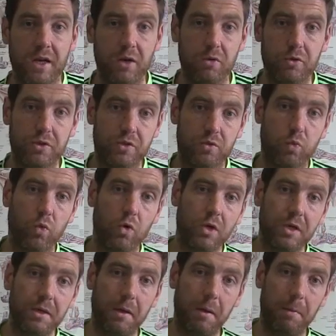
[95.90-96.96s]
Now there's
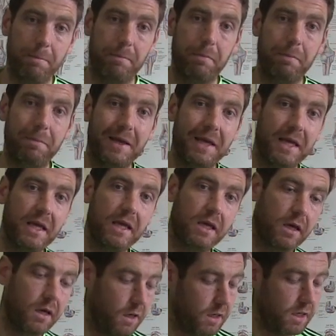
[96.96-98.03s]
one
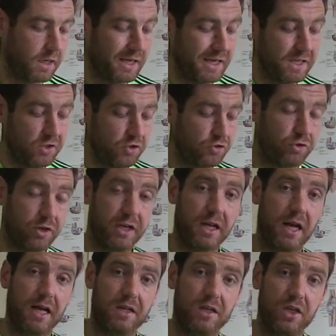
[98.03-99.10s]
big injury
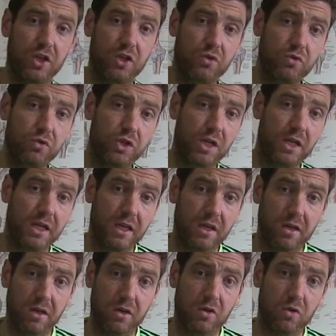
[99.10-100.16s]
that
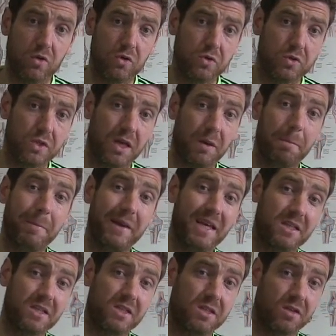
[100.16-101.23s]
usually goes
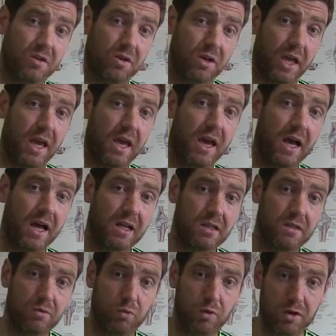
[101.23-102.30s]
amiss, okay,
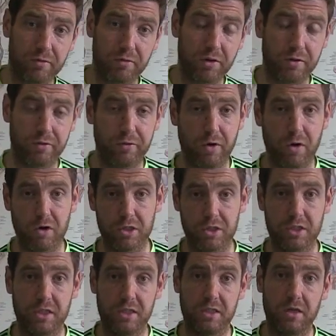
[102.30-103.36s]
and we're very
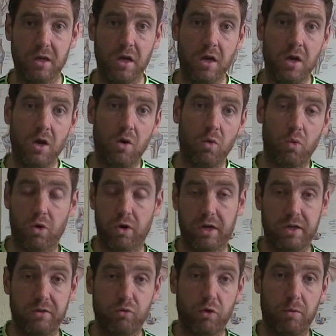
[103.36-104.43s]
fortunate
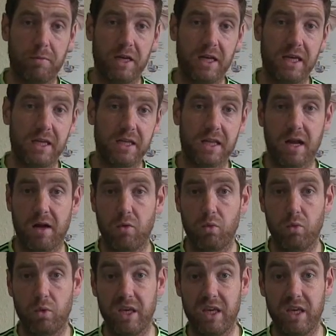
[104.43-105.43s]
working in rugby league that